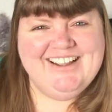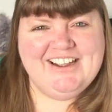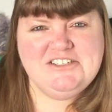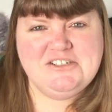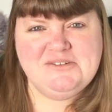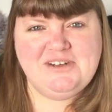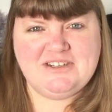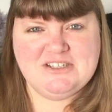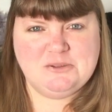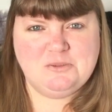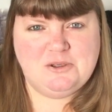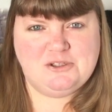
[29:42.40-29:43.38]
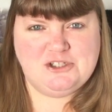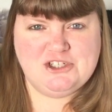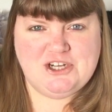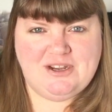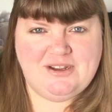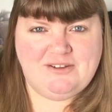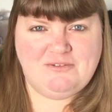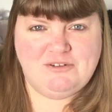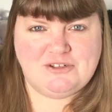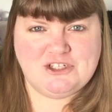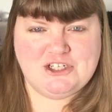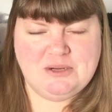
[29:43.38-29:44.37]
I do like to watch
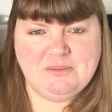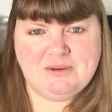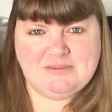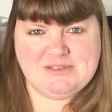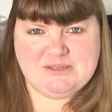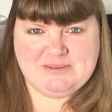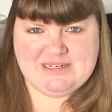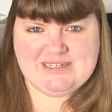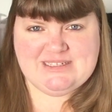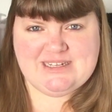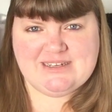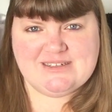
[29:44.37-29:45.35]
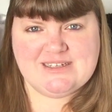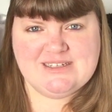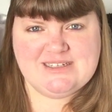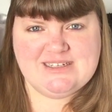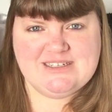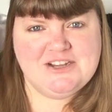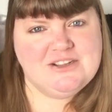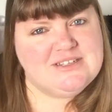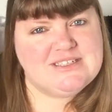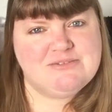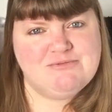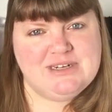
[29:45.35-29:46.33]
Flosstube when I'm doing these things, because it
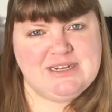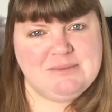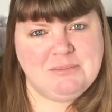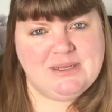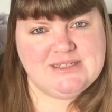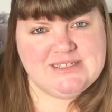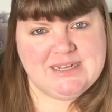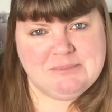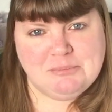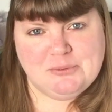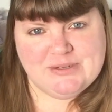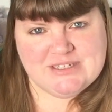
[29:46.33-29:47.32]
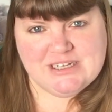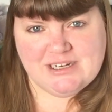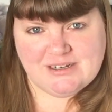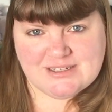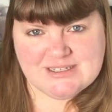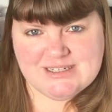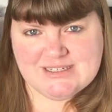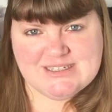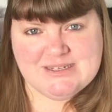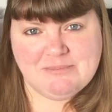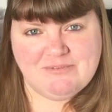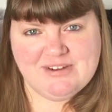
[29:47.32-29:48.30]
turns a really mundane, boring task into
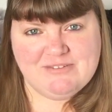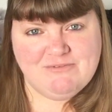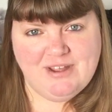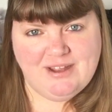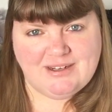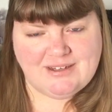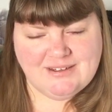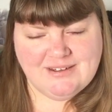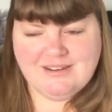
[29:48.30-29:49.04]
something fun.